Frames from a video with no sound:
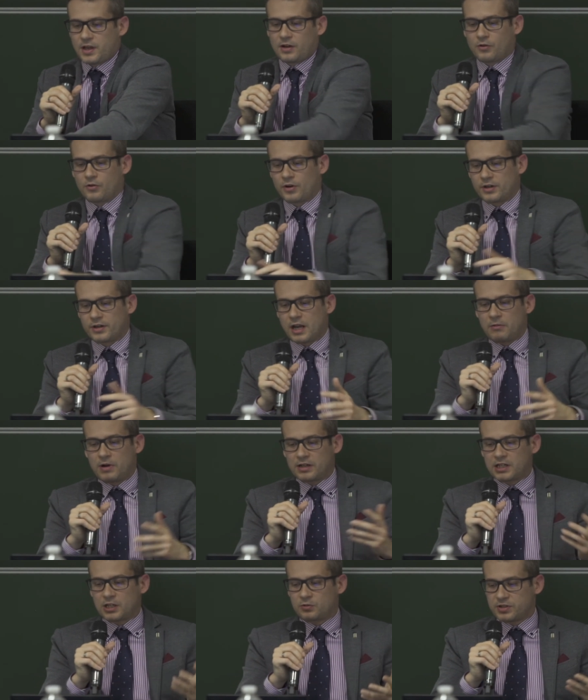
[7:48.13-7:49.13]
or
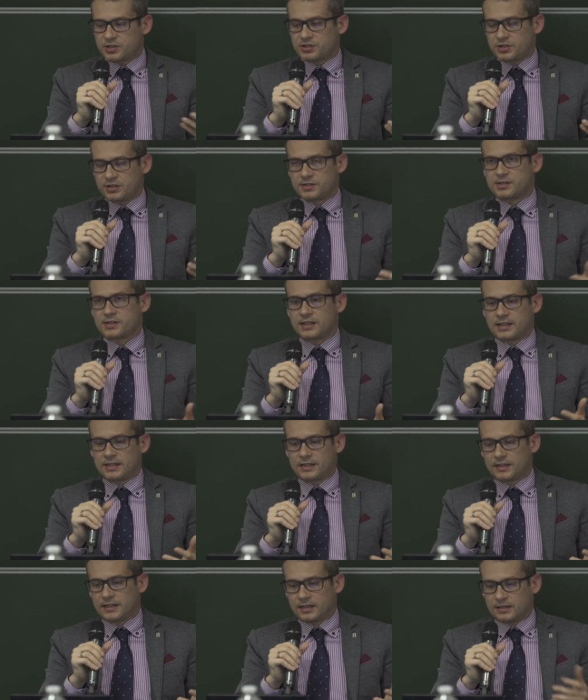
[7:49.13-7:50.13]
Iraqi Christians
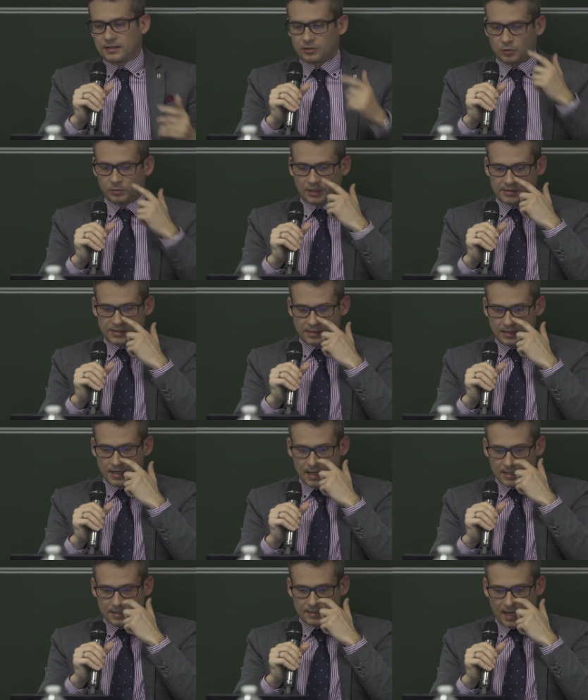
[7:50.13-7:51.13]
in
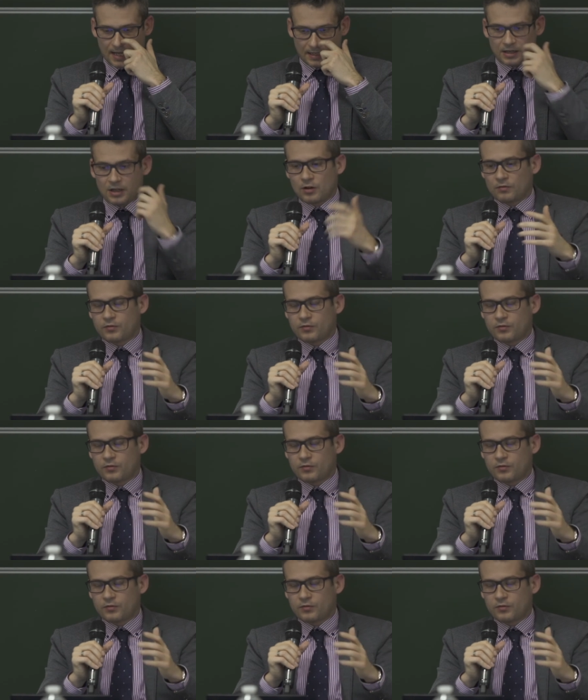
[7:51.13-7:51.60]
2010.